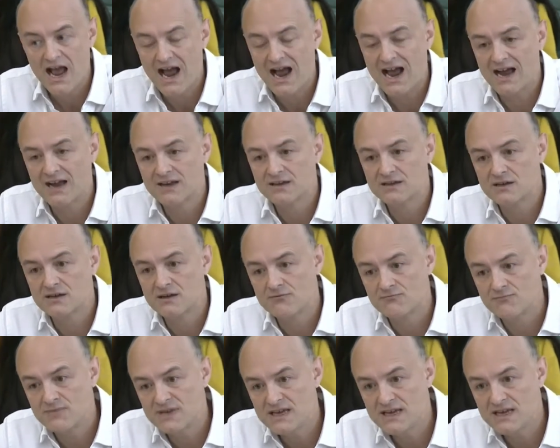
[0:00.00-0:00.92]
And
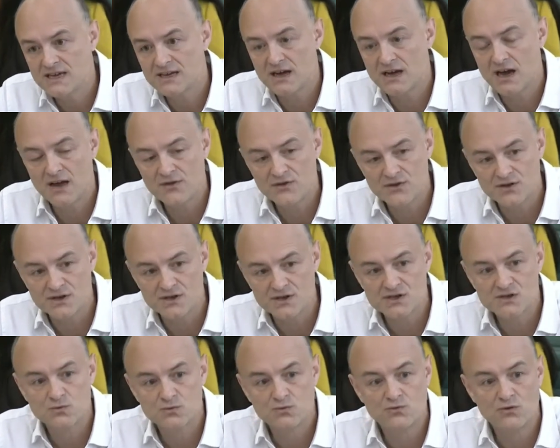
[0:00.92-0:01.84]
me and
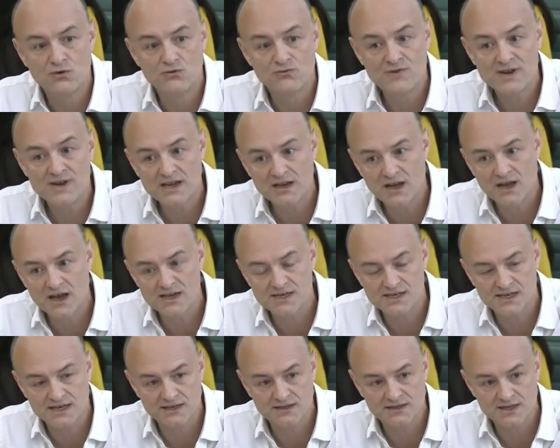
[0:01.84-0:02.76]
others were
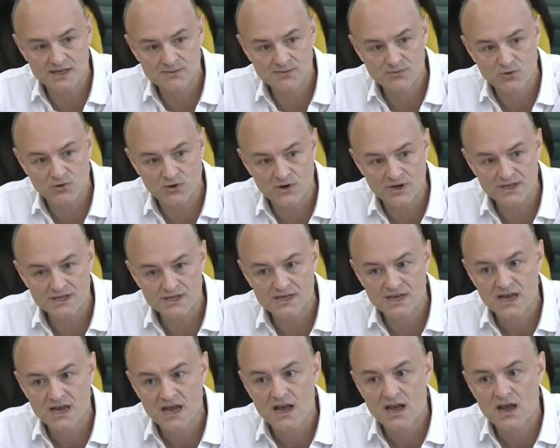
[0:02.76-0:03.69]
realizing at this point